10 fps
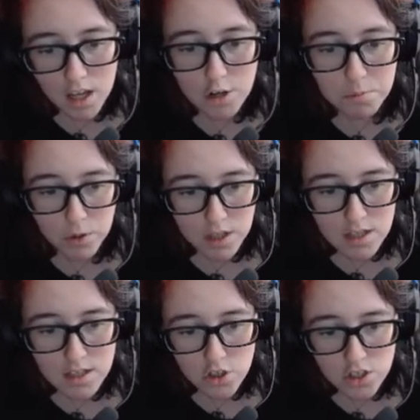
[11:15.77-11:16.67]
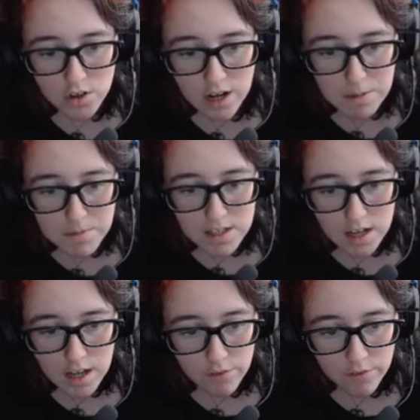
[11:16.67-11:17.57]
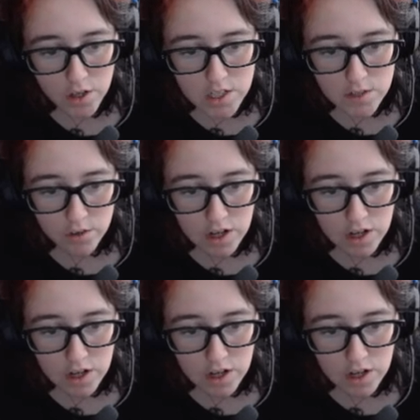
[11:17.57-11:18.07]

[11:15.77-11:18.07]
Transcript: And your point is, just so happens that I have a fondness